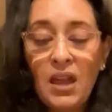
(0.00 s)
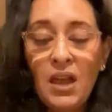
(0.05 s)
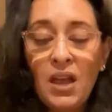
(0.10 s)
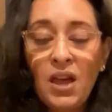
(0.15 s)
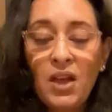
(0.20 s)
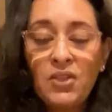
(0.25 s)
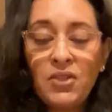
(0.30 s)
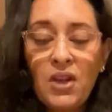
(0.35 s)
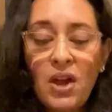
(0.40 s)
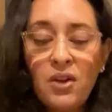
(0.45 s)

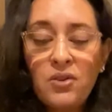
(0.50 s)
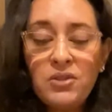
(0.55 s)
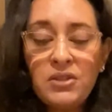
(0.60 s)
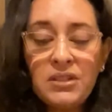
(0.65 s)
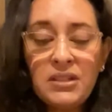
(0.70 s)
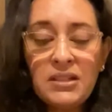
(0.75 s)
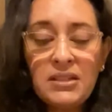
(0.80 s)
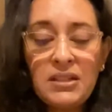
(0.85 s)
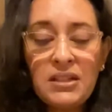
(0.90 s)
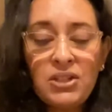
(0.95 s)
Those
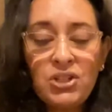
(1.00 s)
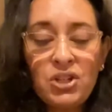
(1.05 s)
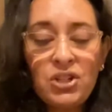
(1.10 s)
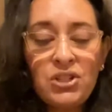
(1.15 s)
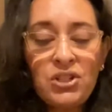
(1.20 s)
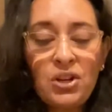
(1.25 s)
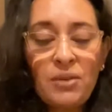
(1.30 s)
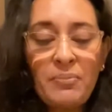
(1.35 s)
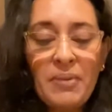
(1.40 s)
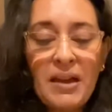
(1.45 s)
decisions
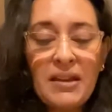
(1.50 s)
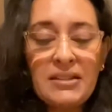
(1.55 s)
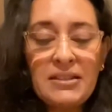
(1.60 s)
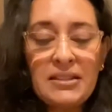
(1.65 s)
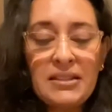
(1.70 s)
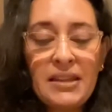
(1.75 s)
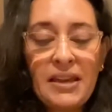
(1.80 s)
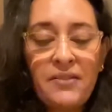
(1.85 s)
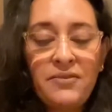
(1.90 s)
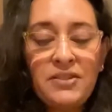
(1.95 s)
are best
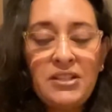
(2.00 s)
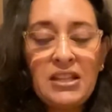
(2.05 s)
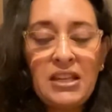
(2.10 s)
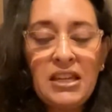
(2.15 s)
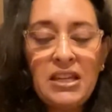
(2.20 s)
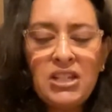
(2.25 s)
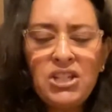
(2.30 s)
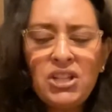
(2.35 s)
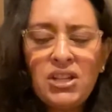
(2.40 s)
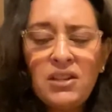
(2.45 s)
left to
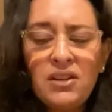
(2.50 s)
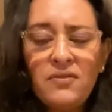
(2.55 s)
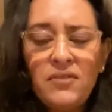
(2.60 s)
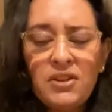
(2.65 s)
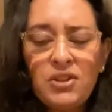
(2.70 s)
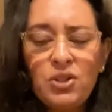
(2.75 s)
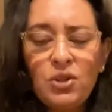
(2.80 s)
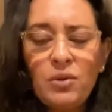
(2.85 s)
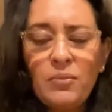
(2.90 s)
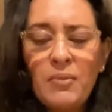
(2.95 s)
each
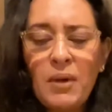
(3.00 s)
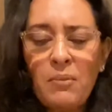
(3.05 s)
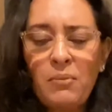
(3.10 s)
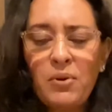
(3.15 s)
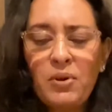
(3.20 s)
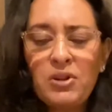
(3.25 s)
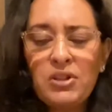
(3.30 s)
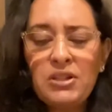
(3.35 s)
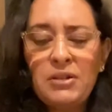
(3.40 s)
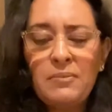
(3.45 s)
individual member
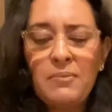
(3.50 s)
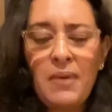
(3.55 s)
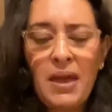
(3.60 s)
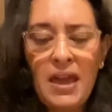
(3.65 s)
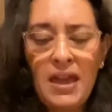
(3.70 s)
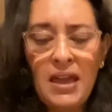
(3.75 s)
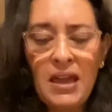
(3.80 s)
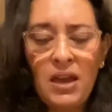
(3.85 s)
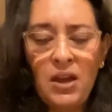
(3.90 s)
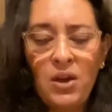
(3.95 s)
to
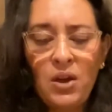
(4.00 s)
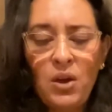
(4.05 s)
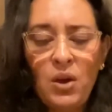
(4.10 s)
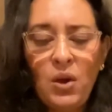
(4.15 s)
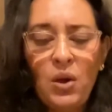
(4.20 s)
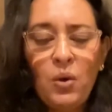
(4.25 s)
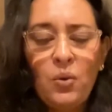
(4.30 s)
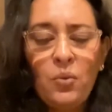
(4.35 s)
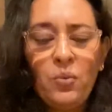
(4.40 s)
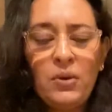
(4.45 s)
make
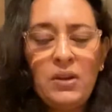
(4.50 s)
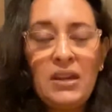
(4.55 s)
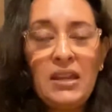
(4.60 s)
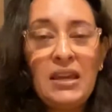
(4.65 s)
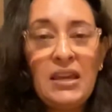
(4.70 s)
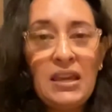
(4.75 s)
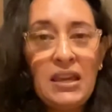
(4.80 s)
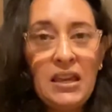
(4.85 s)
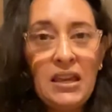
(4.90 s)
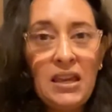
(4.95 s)
when
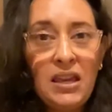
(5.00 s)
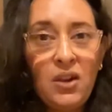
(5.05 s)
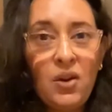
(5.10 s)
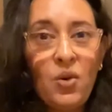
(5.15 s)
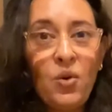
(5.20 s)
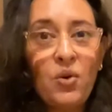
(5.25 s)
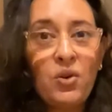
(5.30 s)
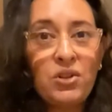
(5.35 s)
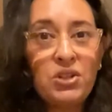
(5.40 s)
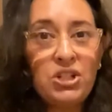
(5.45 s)
he
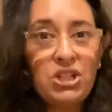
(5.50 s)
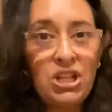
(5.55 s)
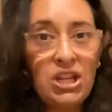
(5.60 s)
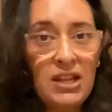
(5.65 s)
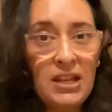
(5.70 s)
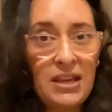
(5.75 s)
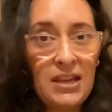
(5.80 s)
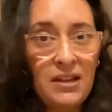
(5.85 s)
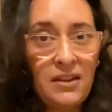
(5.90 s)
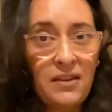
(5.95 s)
or
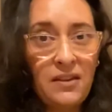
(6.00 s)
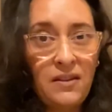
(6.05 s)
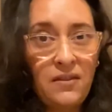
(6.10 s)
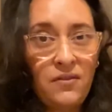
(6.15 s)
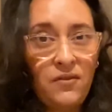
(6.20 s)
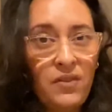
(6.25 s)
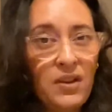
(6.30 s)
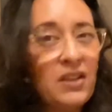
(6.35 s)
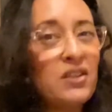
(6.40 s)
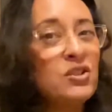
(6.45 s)
she
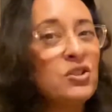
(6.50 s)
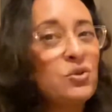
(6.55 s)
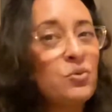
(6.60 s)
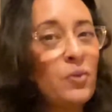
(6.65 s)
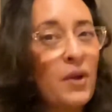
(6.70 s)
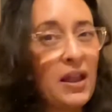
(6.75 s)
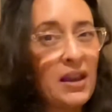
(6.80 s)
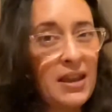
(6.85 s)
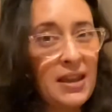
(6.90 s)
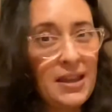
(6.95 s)
feels
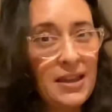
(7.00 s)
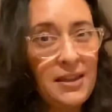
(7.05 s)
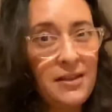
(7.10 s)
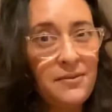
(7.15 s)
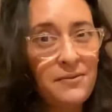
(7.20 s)
ready.